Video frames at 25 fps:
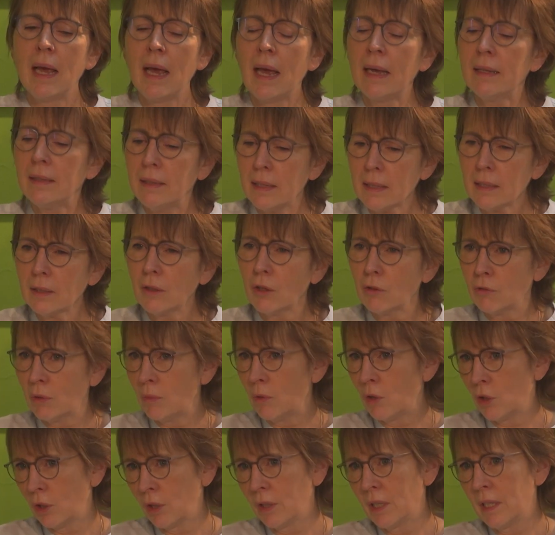And this
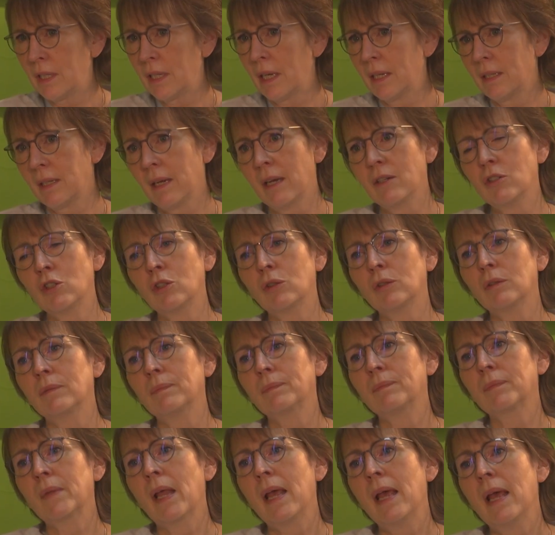contribution is essential.
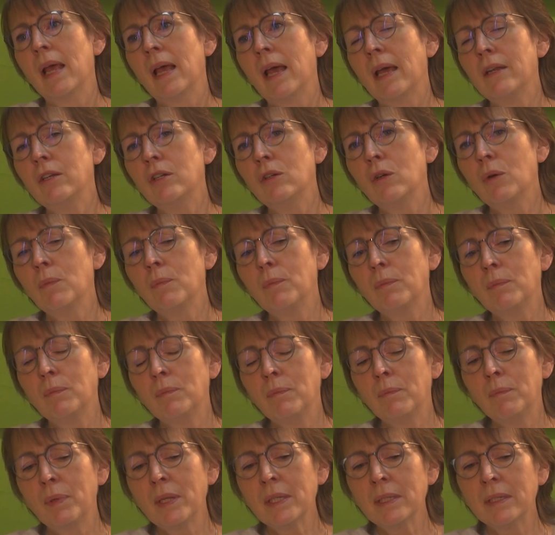And you know,
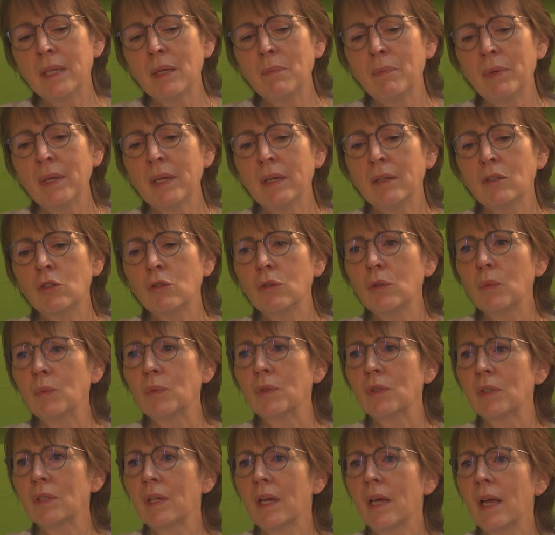peacekeeping
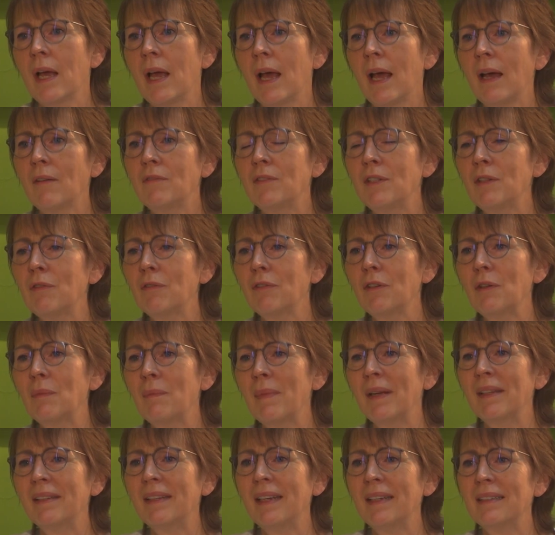troops have different
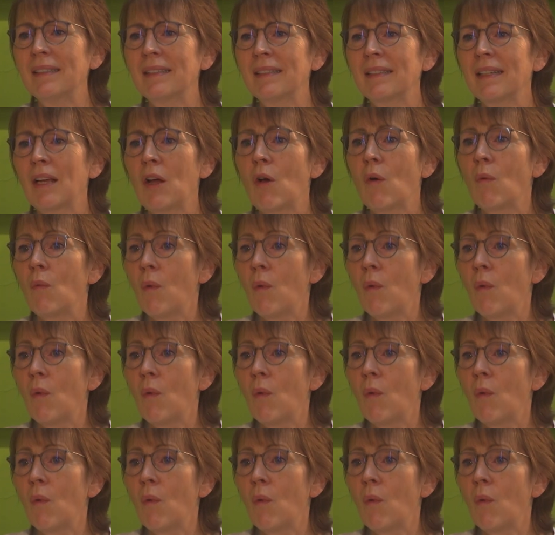mandates.